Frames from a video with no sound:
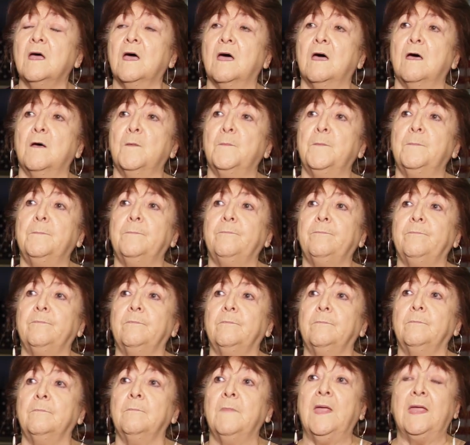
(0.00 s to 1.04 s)
um,
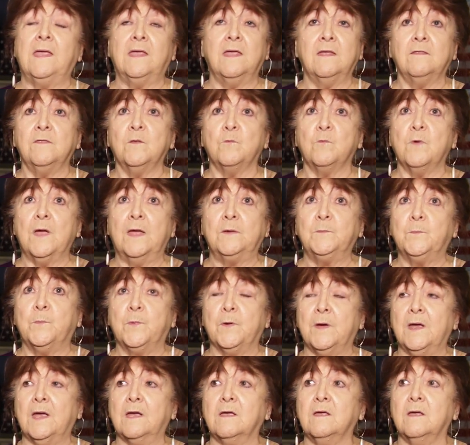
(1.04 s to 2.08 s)
making the red
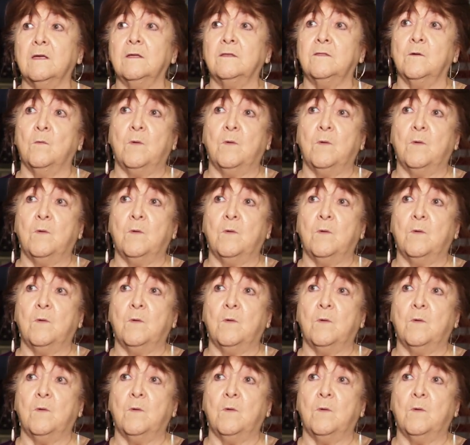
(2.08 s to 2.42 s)
brick. The